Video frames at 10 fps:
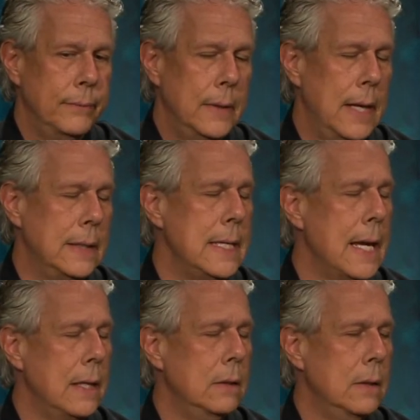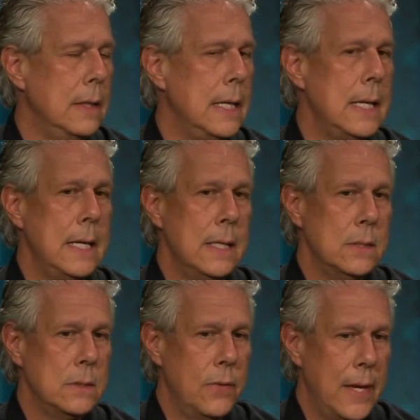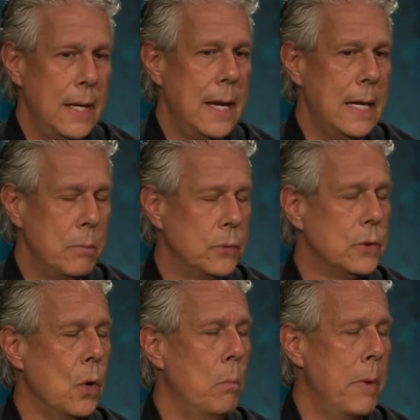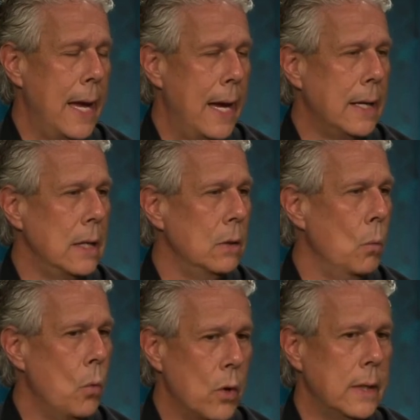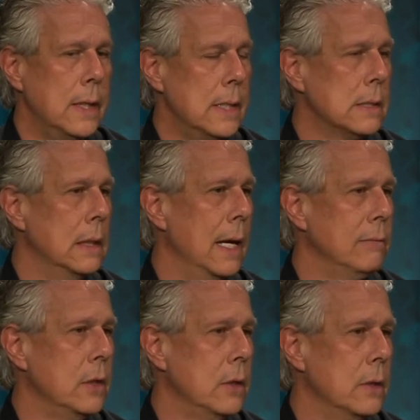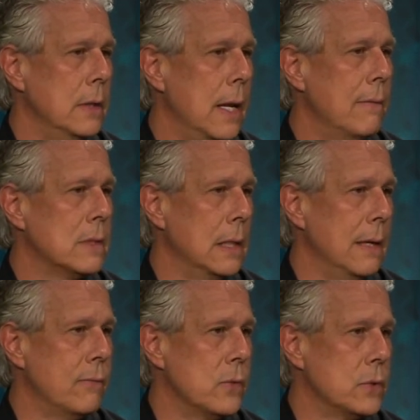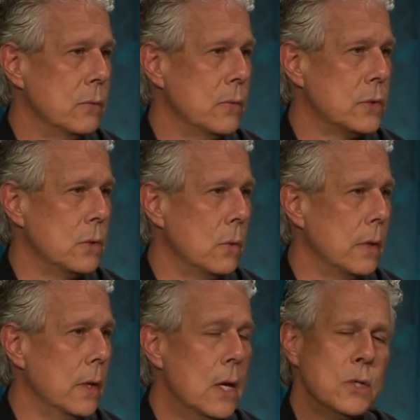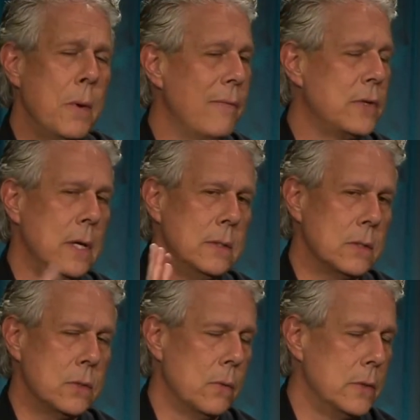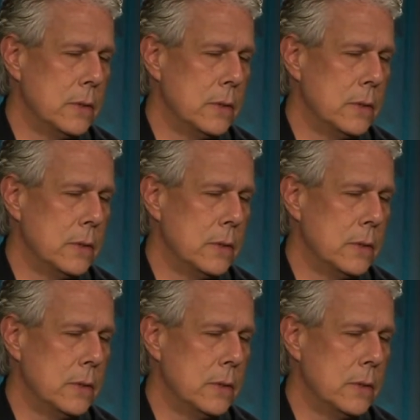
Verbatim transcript: at the end, he is then able to go back and work in his livelihood and have his life restored. So we have tons of stories